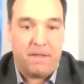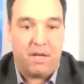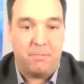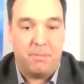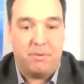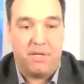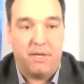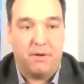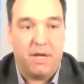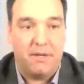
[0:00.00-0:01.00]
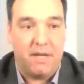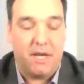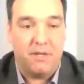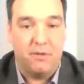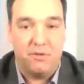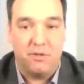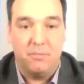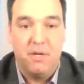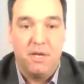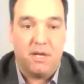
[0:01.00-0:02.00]
Got people here on
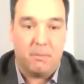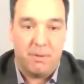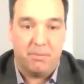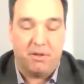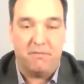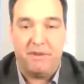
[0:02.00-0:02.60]
YouTube. Got people on